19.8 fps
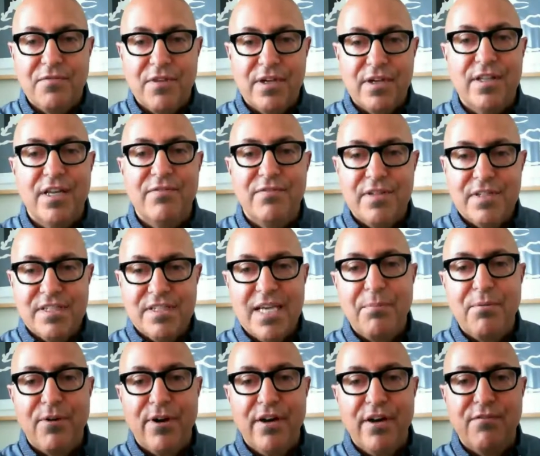cliff and
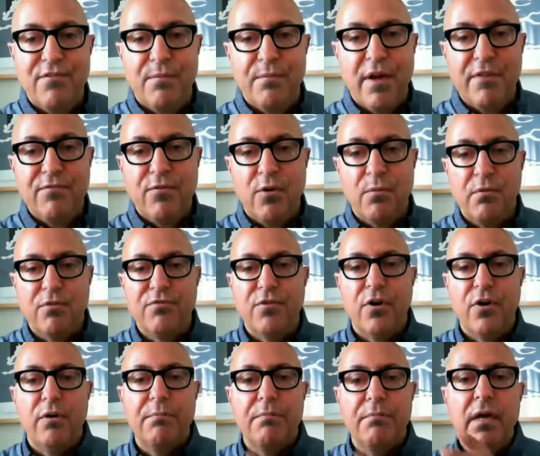separated from my former
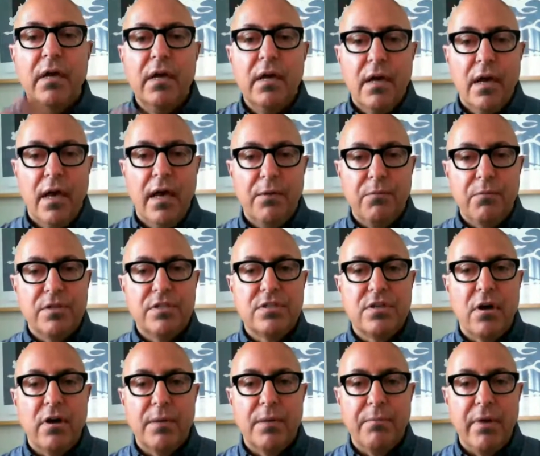firm and was
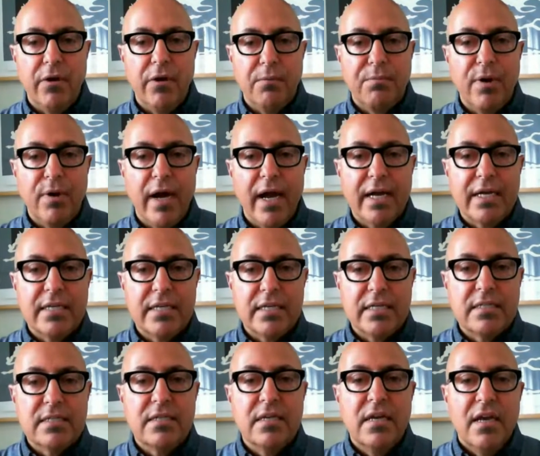starting my own
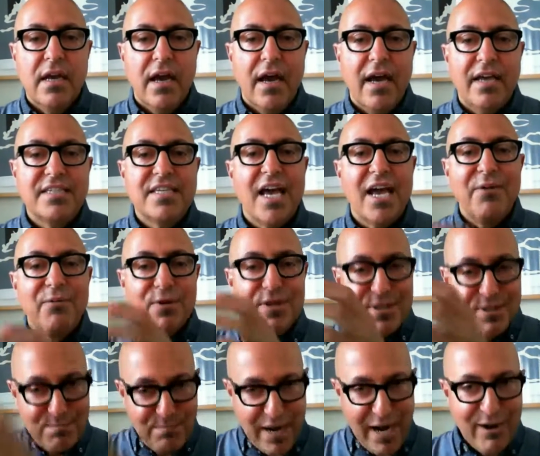practice. As I
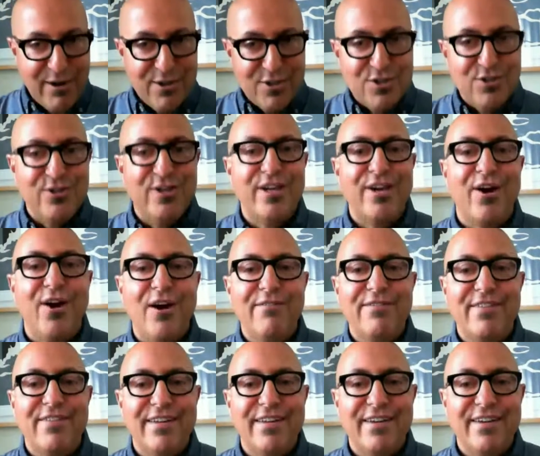was parachuting
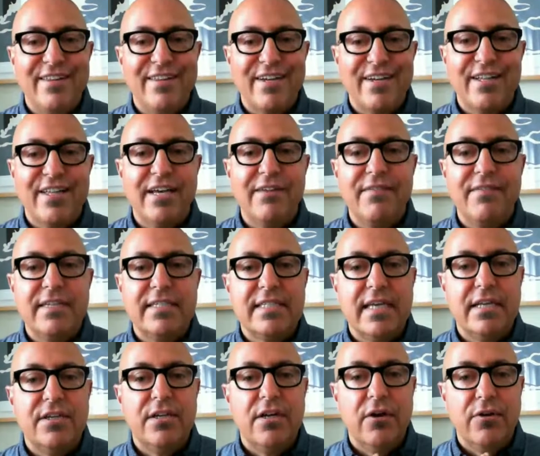off the cliff, he
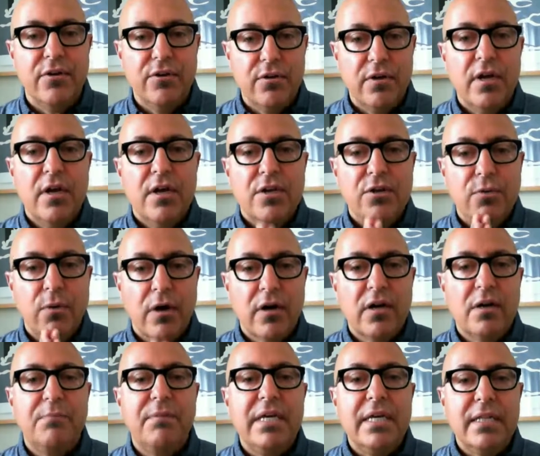said, you are going
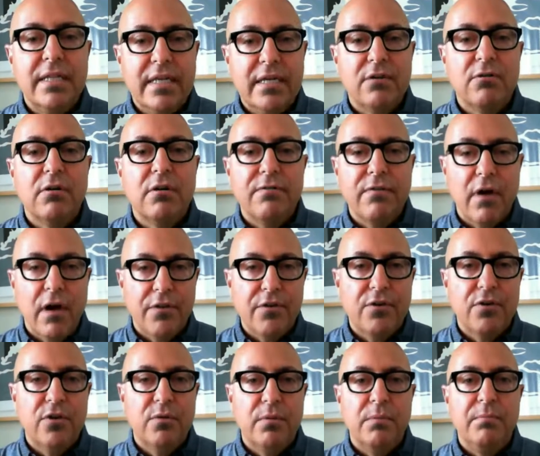to be a leader of other
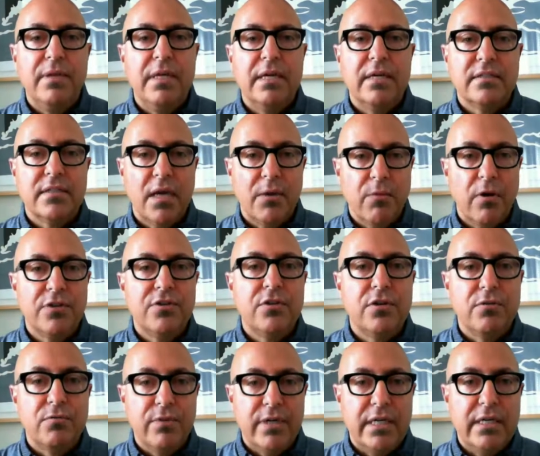human beings. I want you
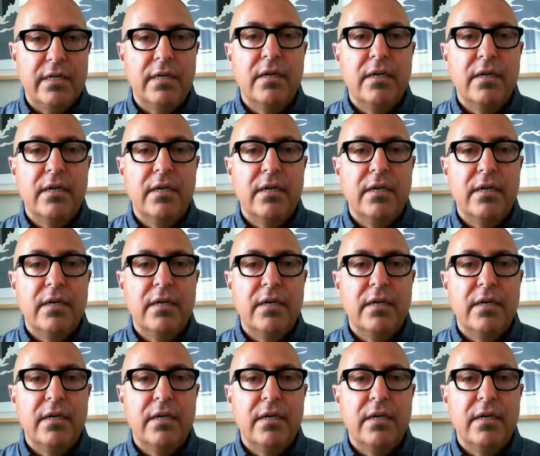to read